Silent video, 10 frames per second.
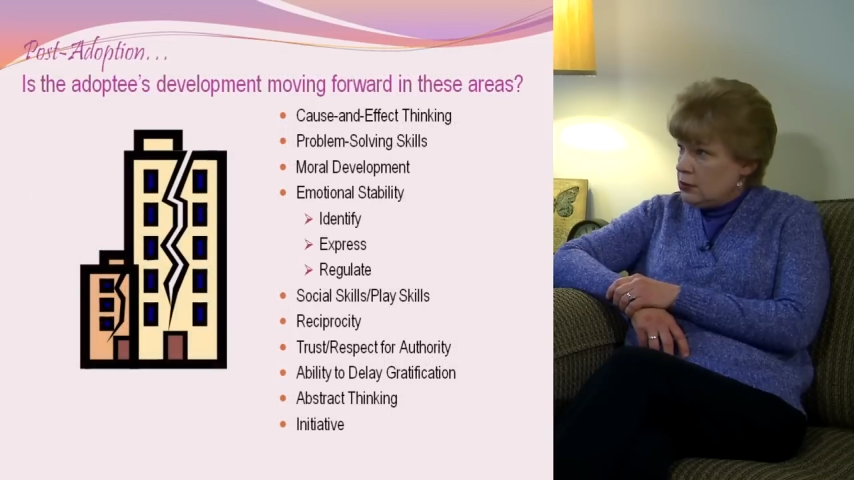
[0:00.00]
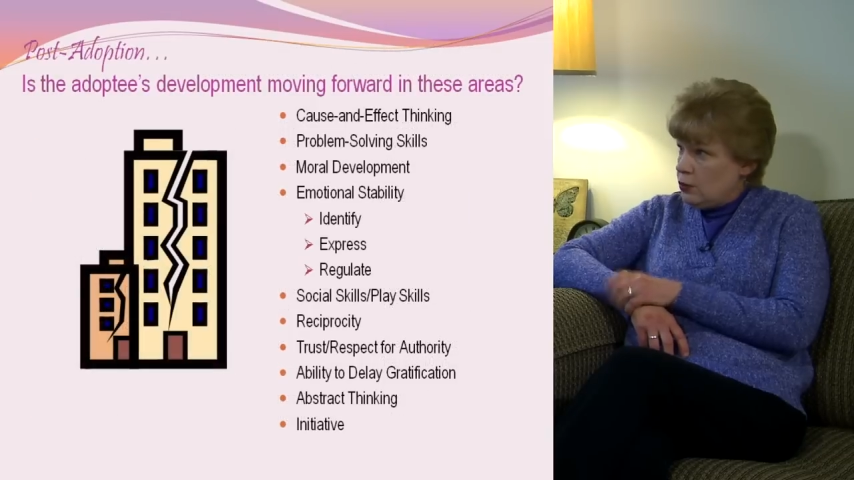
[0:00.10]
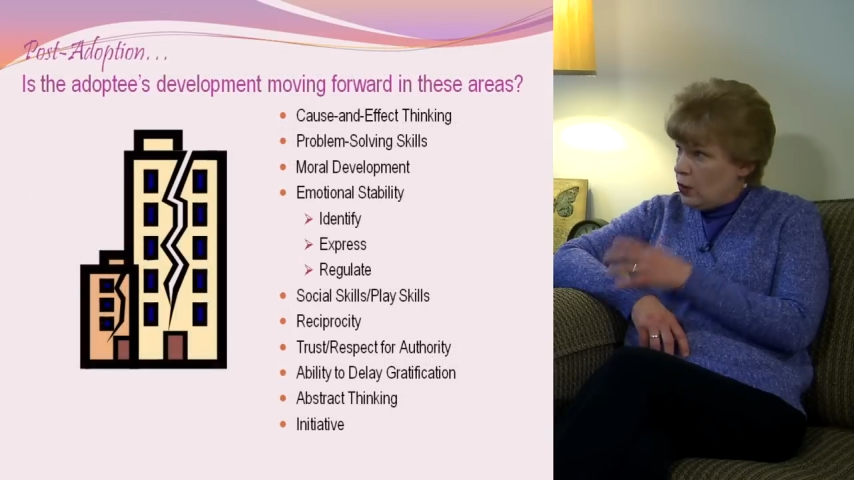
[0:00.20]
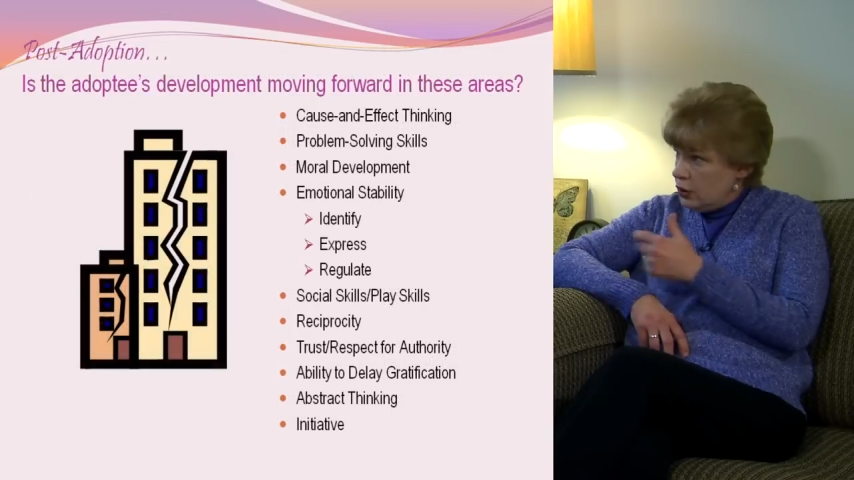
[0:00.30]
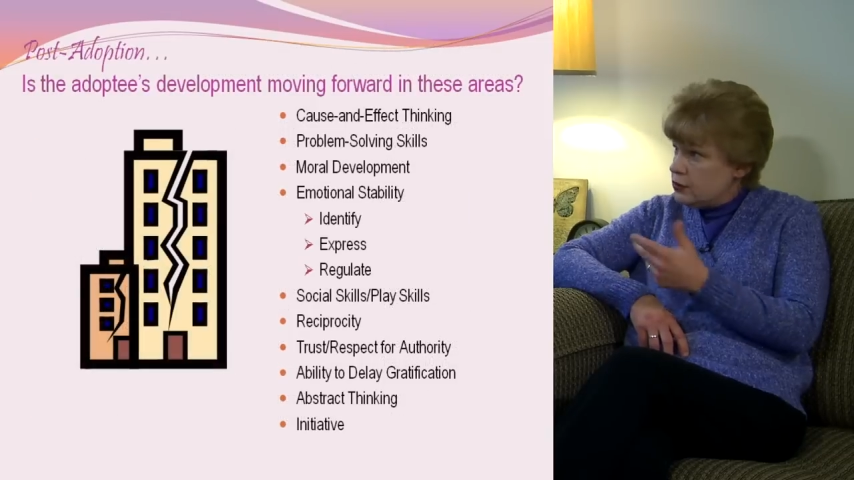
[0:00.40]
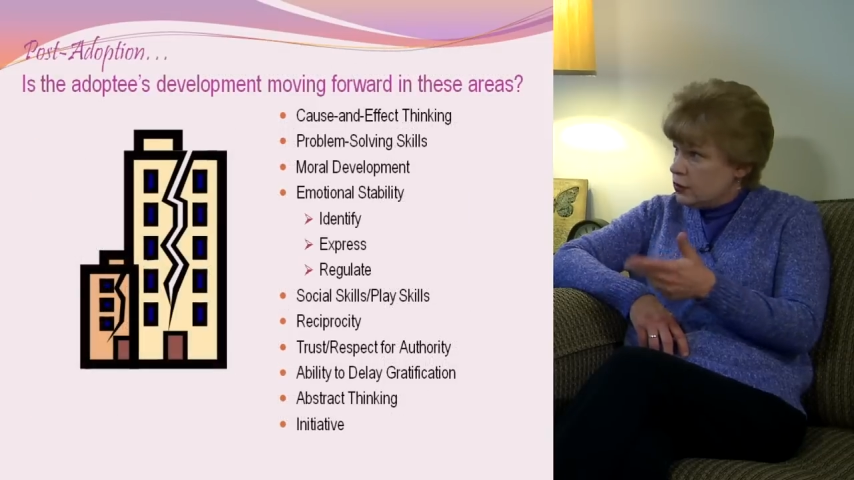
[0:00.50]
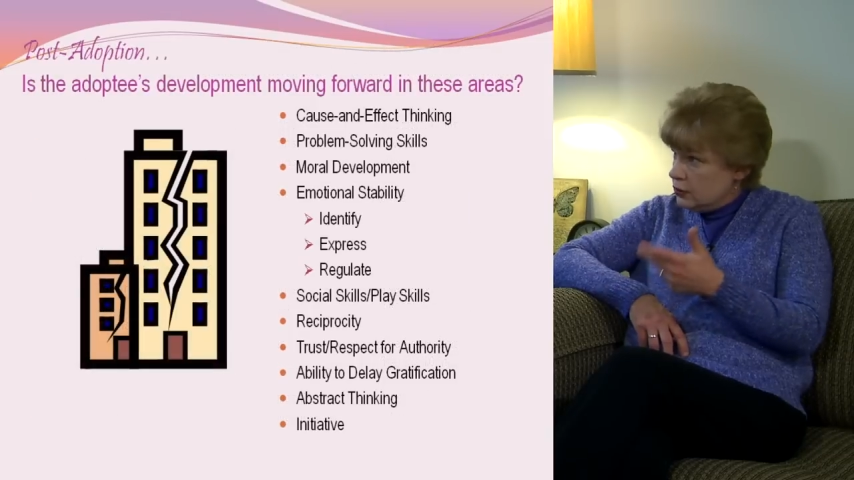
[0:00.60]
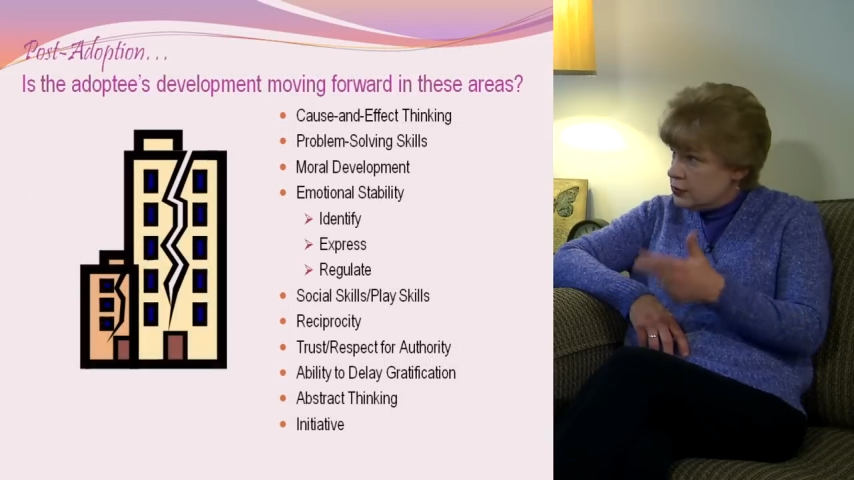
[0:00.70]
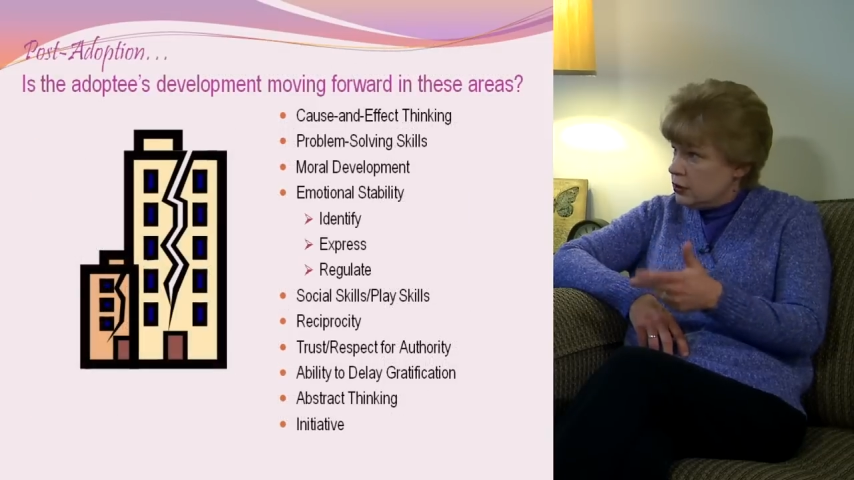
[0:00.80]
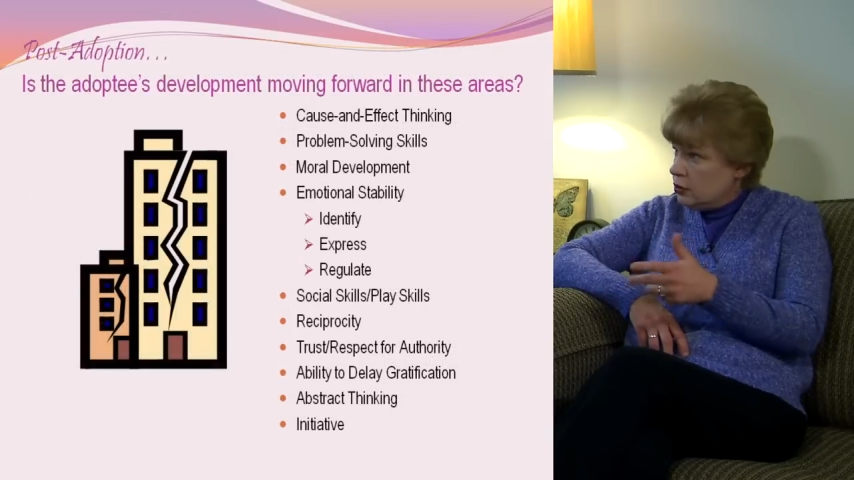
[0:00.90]
want to
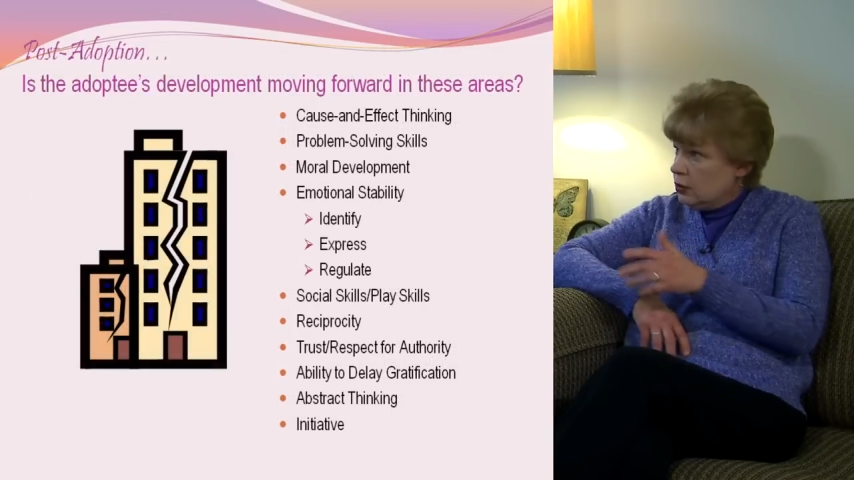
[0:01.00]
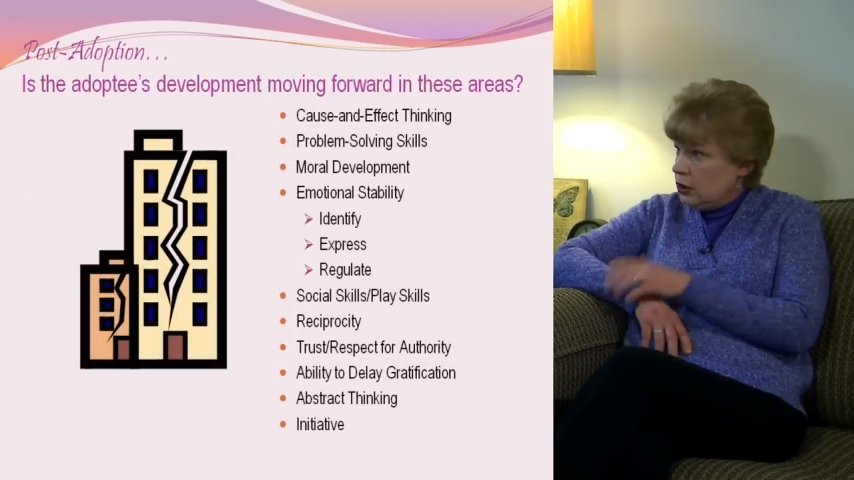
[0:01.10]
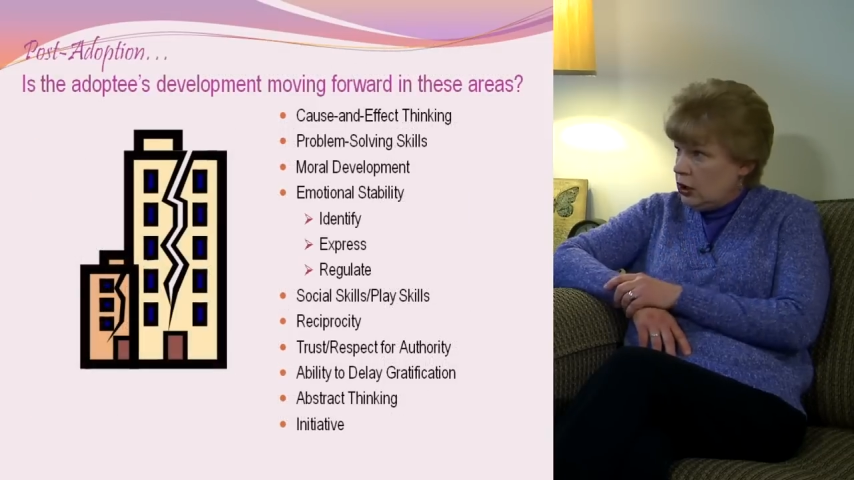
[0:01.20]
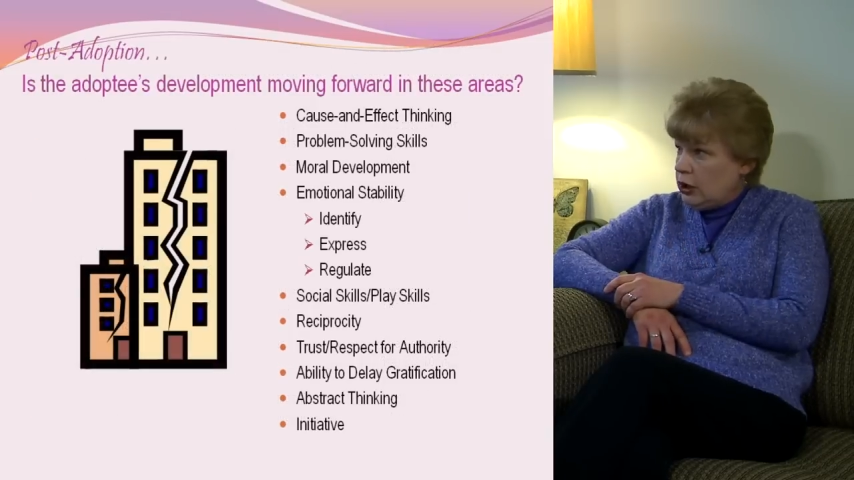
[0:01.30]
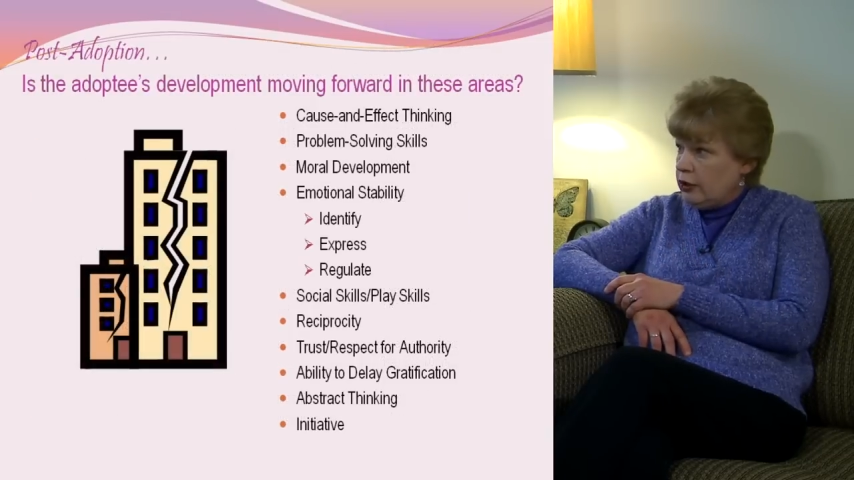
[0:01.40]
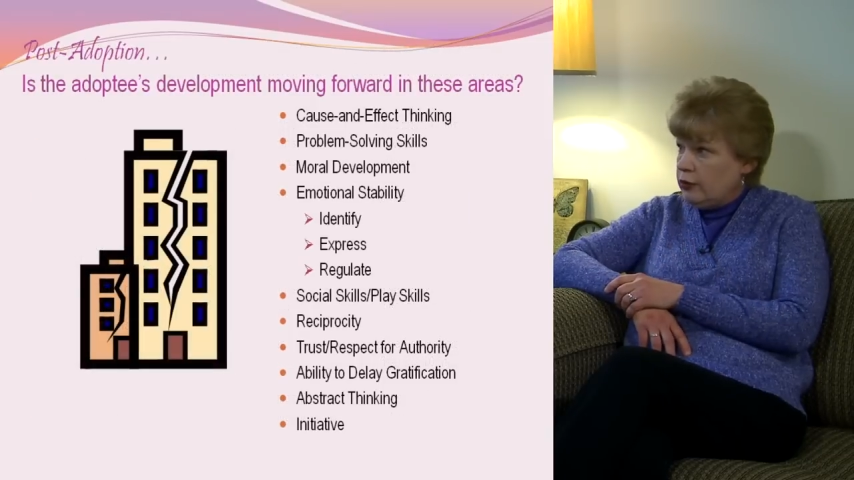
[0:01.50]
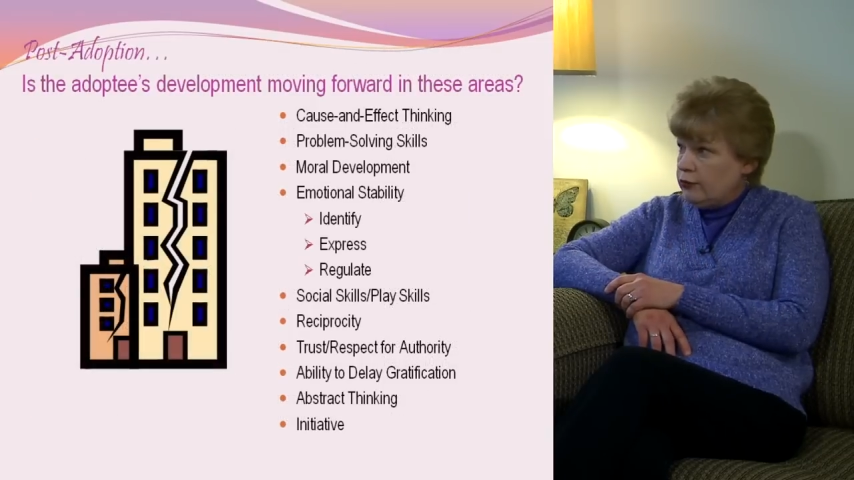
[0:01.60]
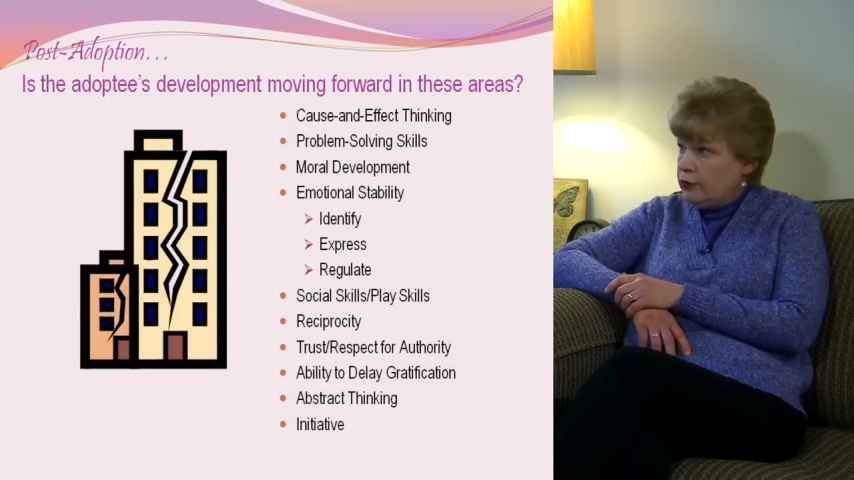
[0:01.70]
consider getting a